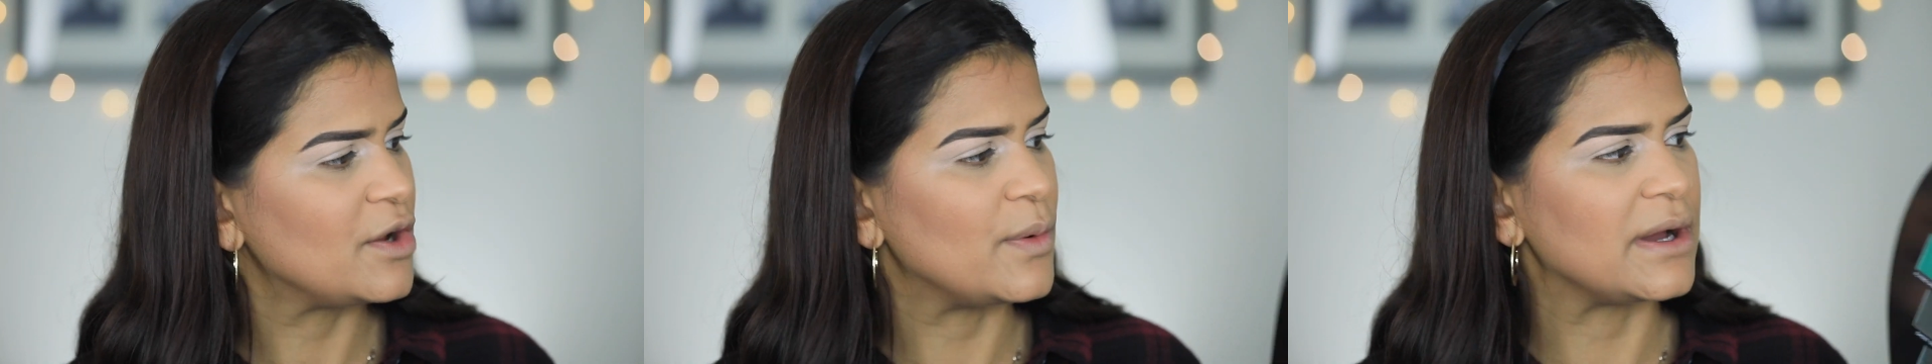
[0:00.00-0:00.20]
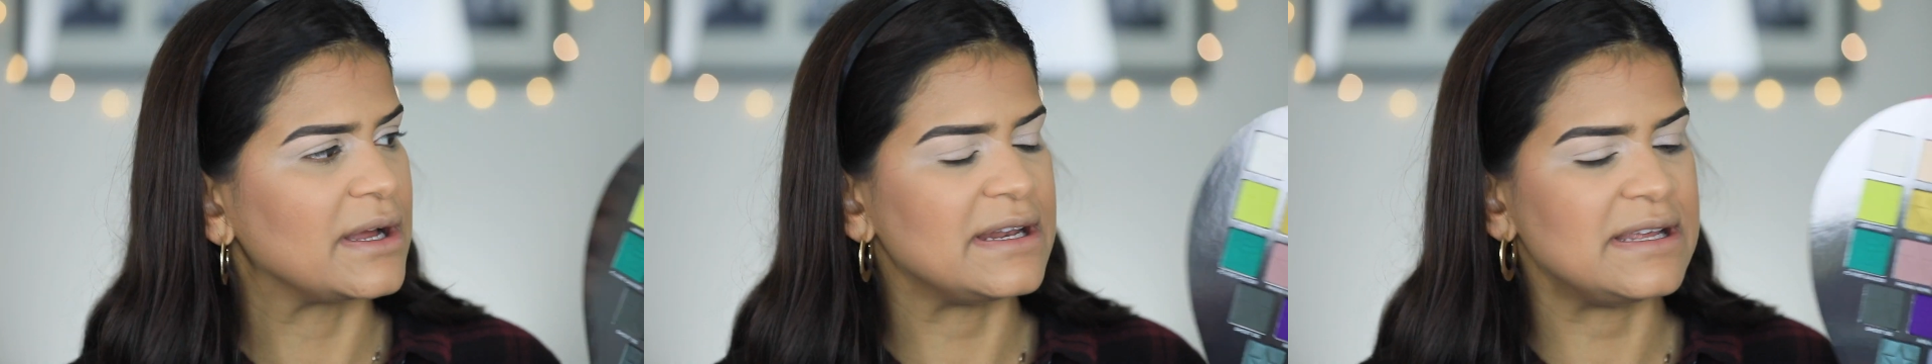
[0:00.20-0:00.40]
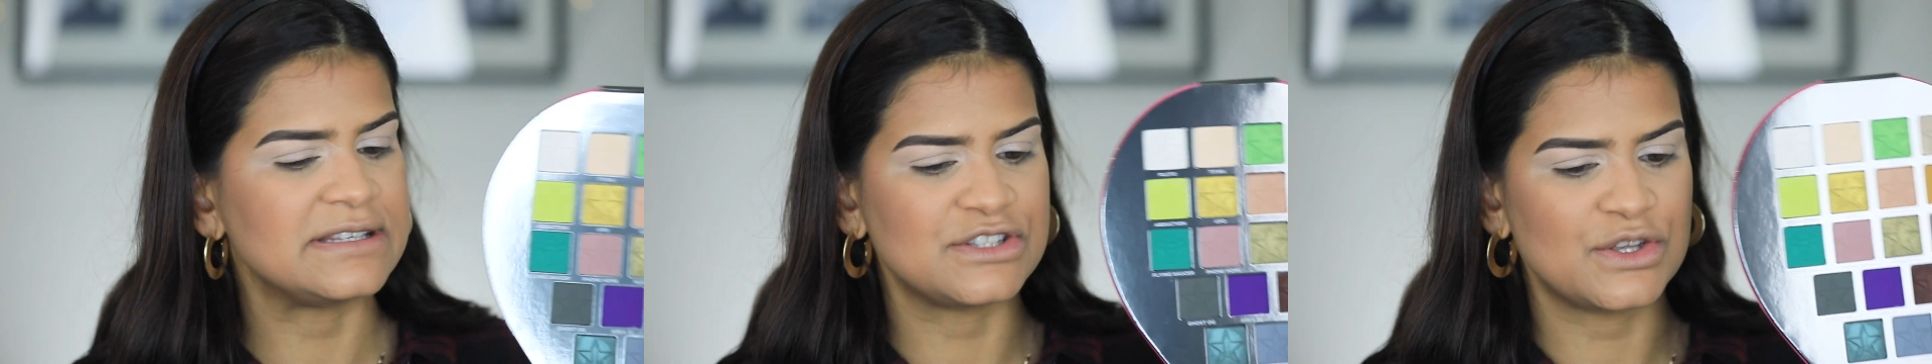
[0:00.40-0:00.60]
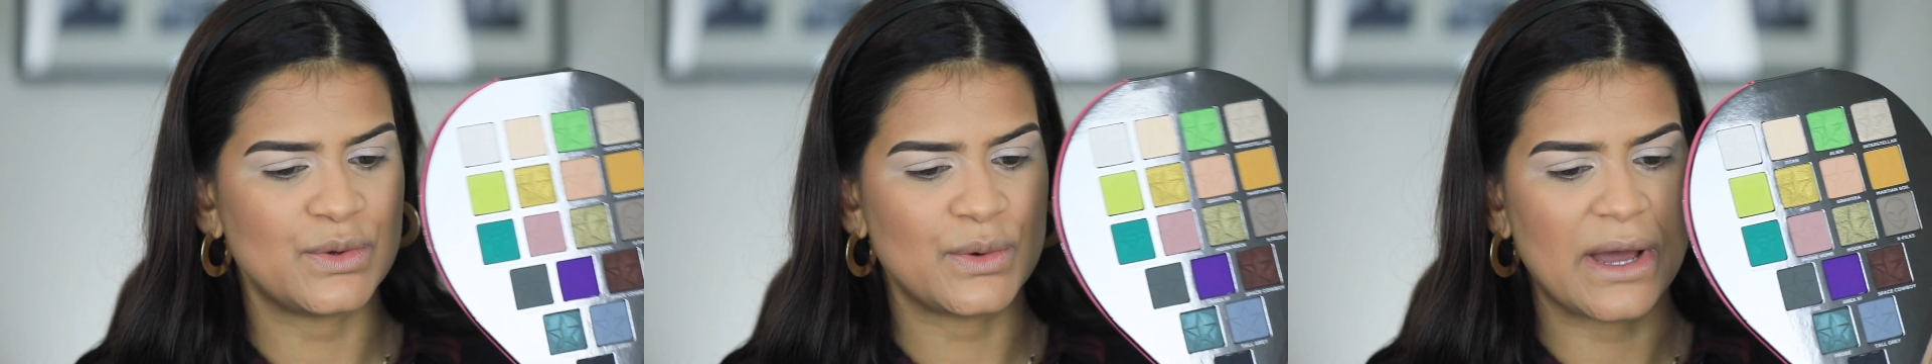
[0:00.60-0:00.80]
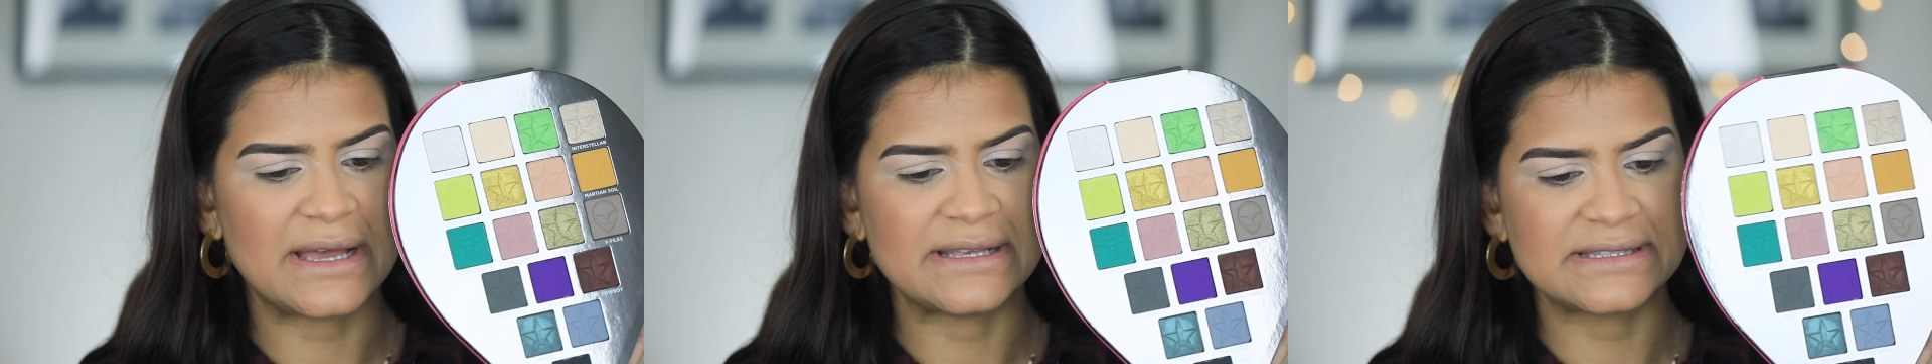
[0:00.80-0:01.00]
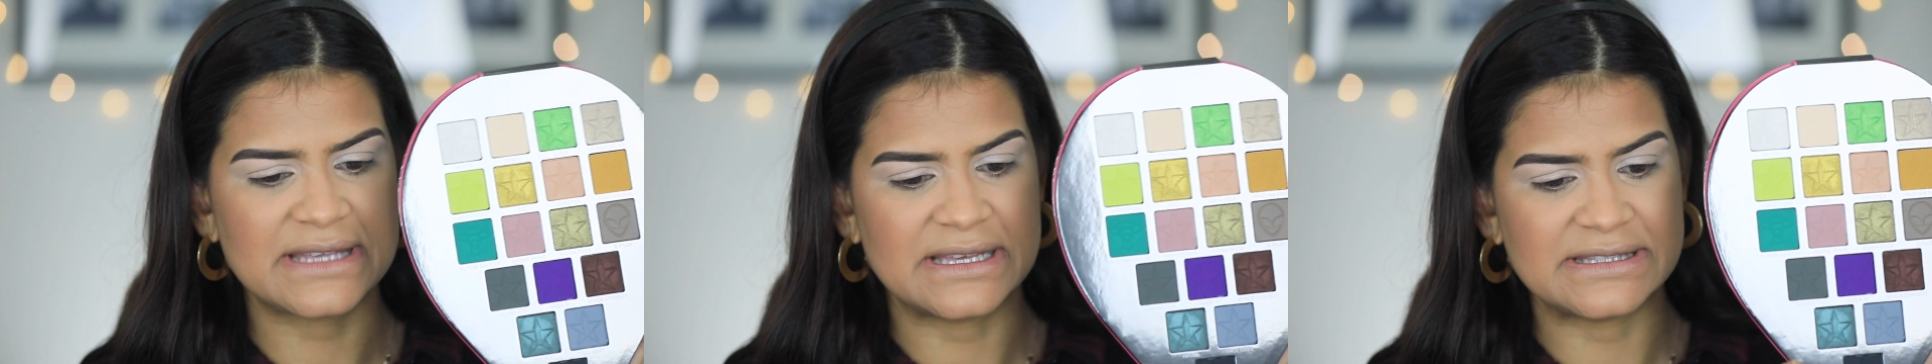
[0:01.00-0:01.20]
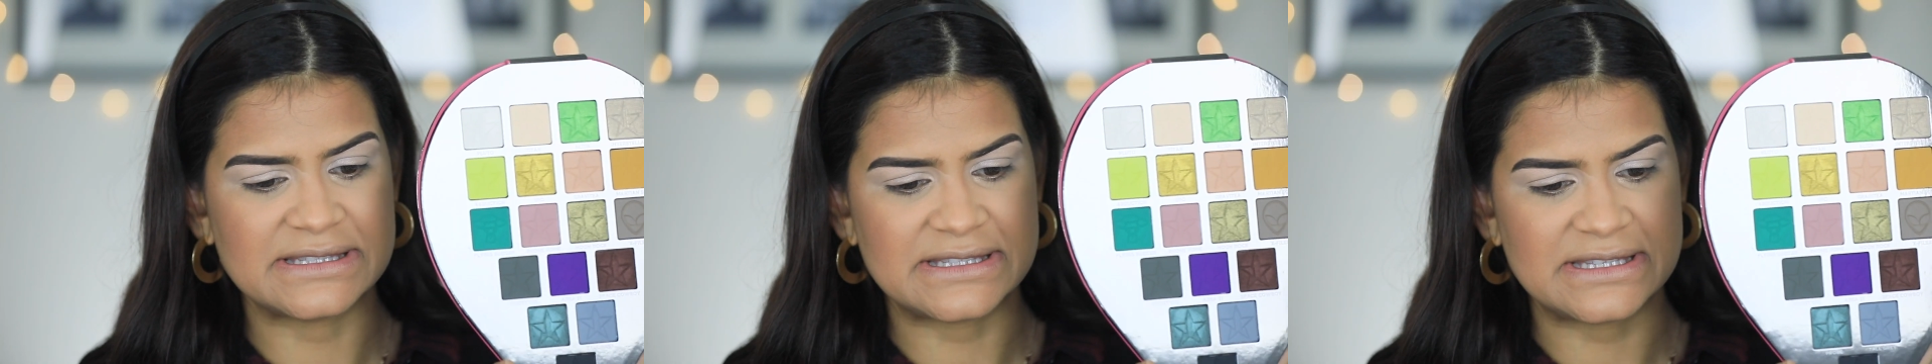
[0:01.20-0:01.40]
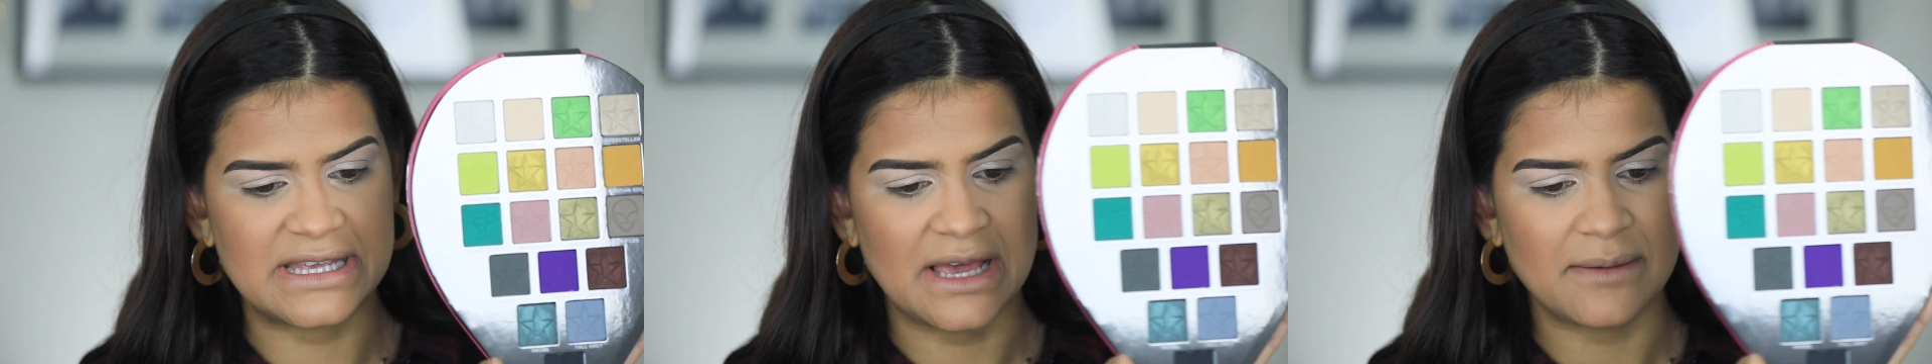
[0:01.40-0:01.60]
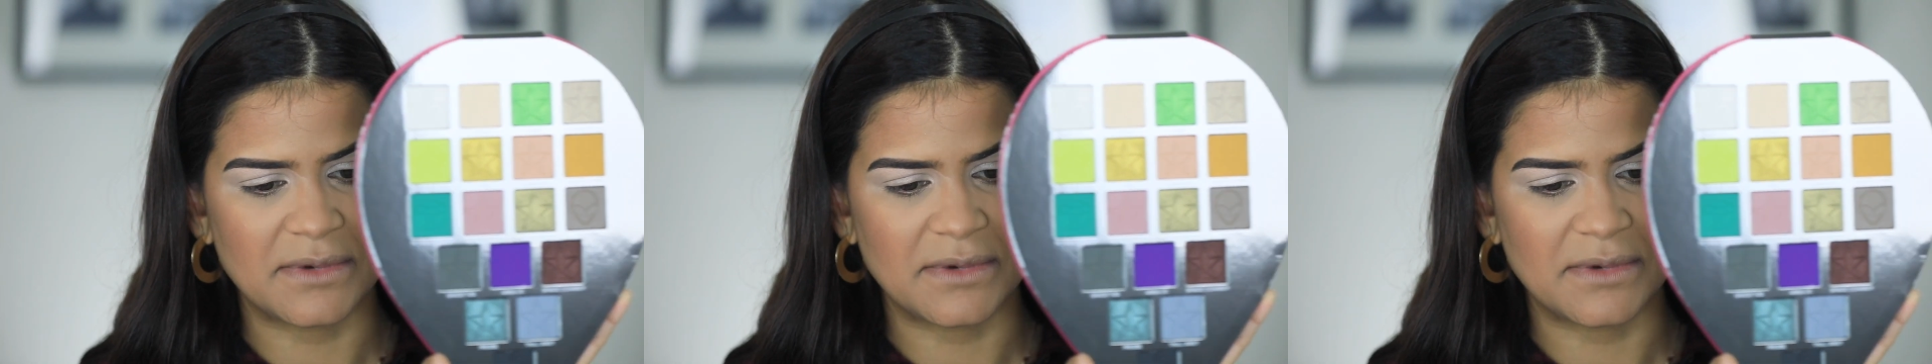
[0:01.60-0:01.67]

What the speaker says: quickly so you guys can see.